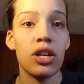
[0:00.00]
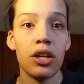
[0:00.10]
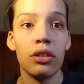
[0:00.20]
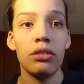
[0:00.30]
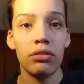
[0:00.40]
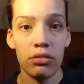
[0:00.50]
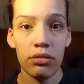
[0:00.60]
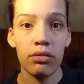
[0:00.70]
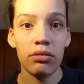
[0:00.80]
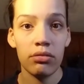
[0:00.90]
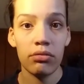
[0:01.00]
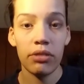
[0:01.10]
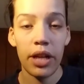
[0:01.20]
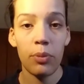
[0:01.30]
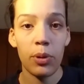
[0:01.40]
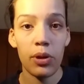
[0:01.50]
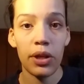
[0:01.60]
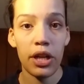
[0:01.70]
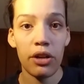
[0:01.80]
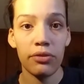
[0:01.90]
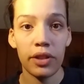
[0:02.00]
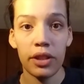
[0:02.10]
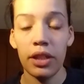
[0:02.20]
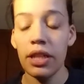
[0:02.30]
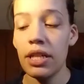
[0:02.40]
you're, pulling over